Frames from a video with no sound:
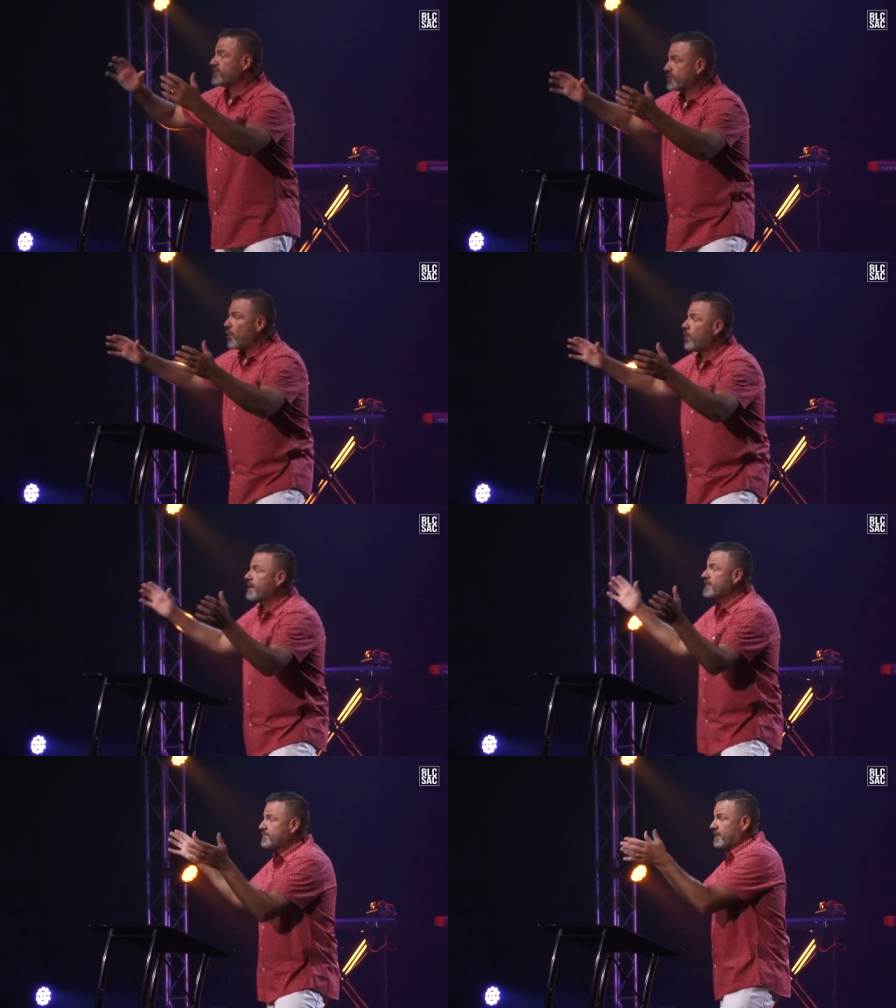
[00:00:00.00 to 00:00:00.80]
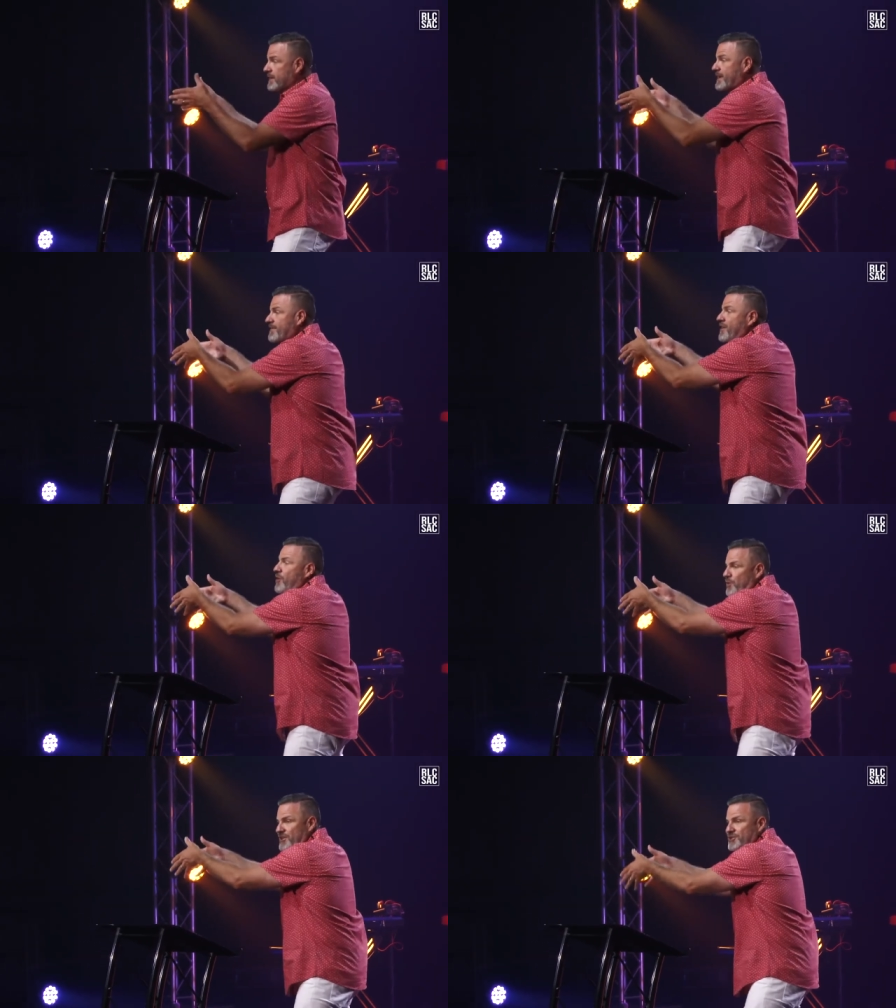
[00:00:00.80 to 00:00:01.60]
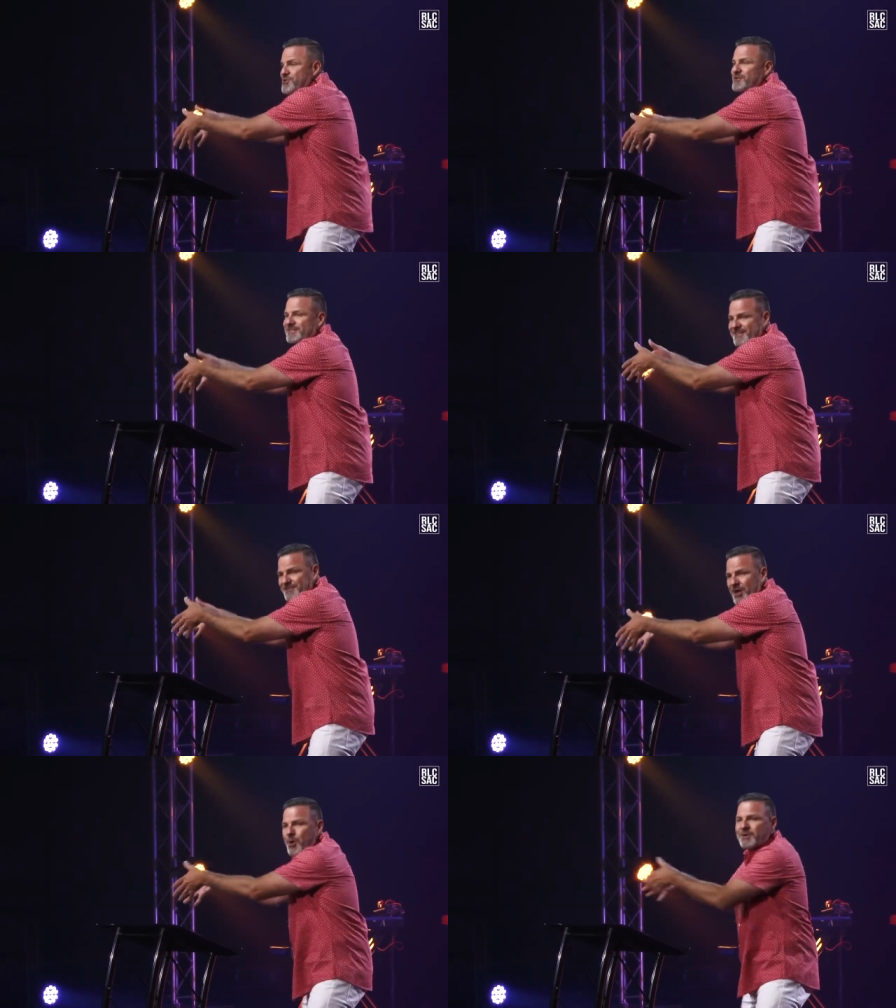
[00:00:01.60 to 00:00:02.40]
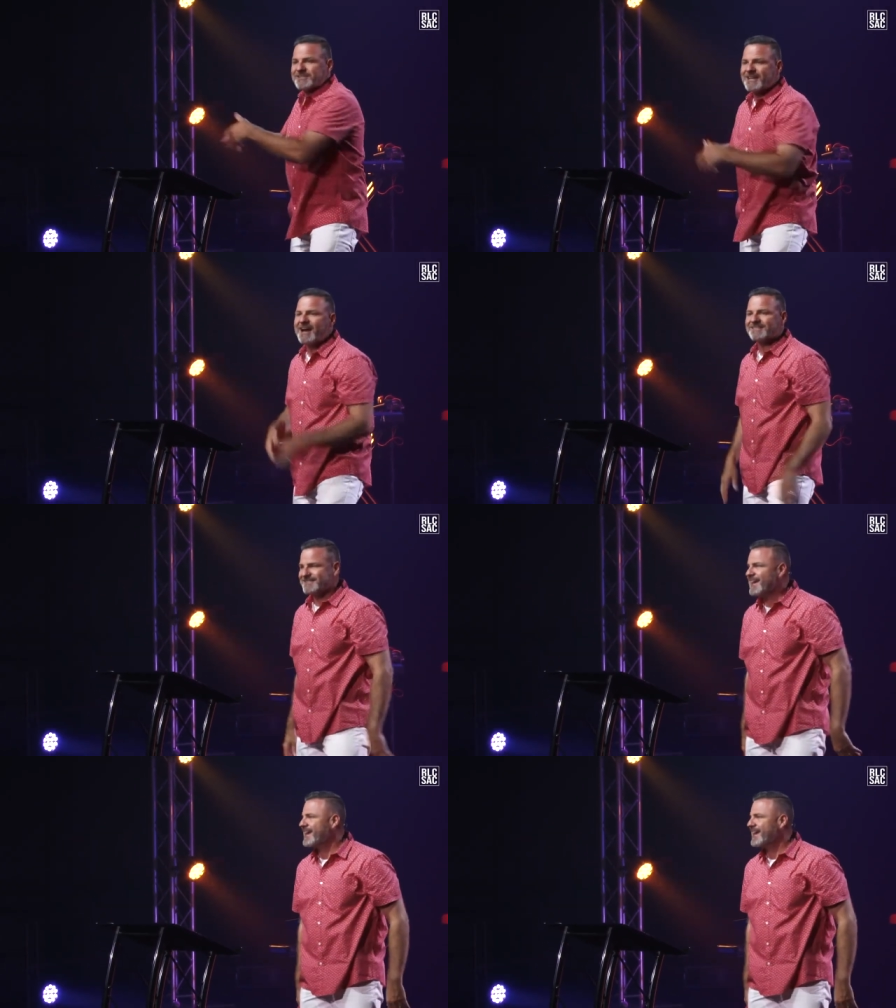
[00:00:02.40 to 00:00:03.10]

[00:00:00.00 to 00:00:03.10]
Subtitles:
historians believe when Eunice and Lois got